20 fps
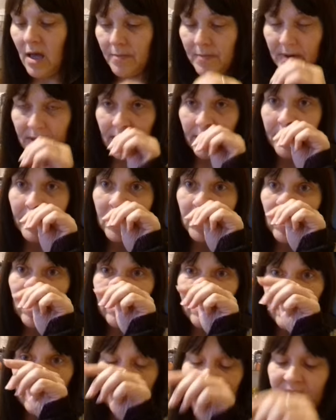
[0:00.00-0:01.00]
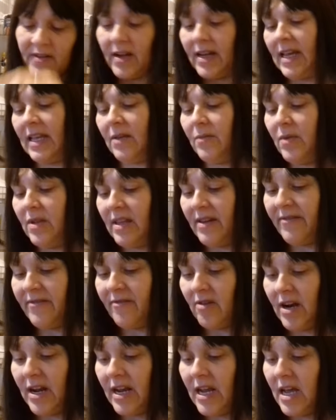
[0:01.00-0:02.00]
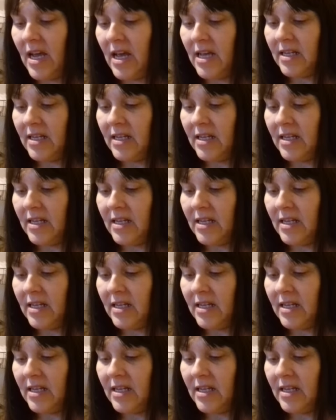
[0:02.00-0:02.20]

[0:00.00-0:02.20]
But they're expensive and I get them when they're free.